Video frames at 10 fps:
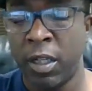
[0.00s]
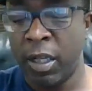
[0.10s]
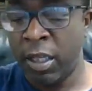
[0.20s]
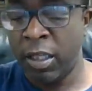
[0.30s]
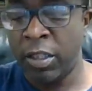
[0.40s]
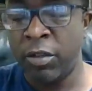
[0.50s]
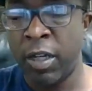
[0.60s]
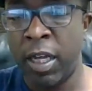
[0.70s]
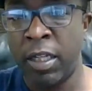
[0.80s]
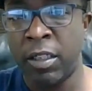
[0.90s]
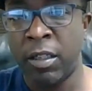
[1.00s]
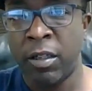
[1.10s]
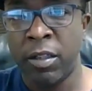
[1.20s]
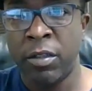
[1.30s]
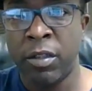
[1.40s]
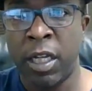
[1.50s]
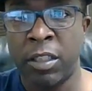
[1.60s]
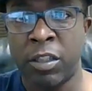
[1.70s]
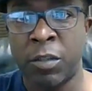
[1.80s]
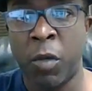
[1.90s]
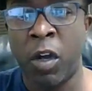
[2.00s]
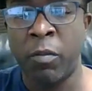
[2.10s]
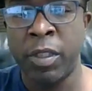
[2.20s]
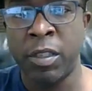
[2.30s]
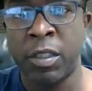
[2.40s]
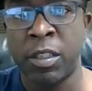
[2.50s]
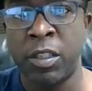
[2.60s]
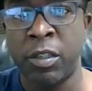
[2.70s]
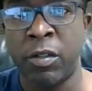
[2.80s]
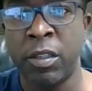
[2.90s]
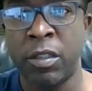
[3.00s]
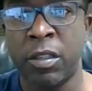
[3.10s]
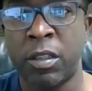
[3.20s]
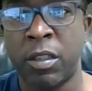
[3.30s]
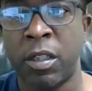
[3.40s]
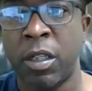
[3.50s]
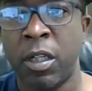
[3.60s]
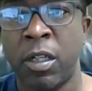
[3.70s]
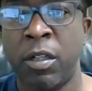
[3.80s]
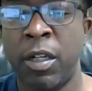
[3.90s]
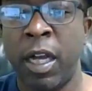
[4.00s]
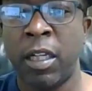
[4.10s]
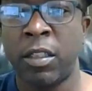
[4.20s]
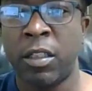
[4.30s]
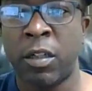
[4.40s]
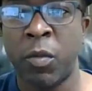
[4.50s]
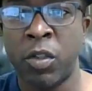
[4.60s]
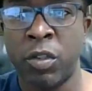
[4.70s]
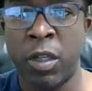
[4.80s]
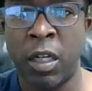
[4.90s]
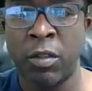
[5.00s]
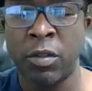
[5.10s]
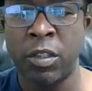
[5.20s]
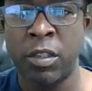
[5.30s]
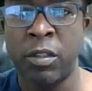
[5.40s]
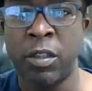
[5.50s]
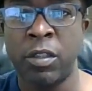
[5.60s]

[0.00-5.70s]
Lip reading: And then you got your small business insurance. You got commercial auto insurance.